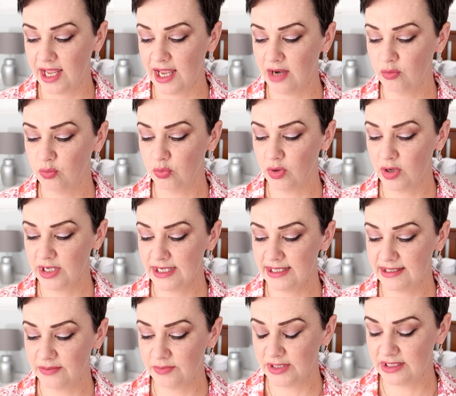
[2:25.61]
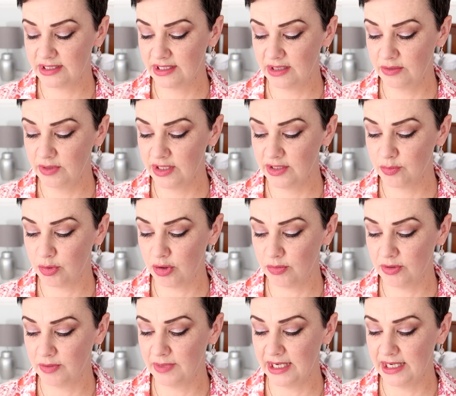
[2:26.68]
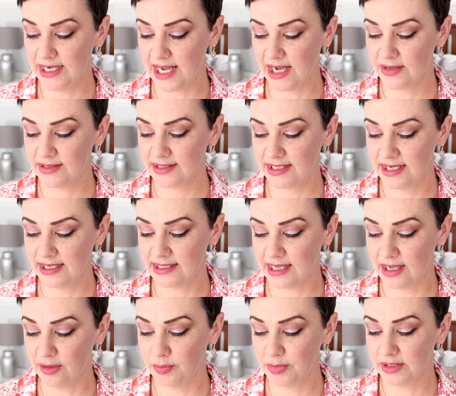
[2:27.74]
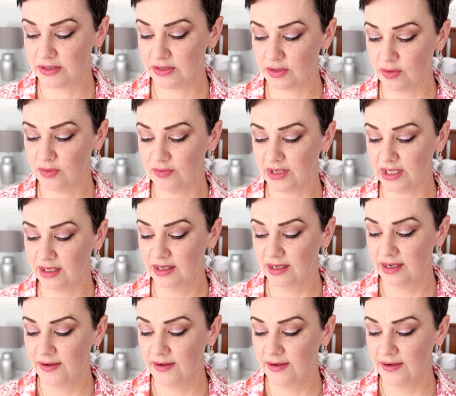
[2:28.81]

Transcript: And what is the mysterious problem he now seeks help in solving?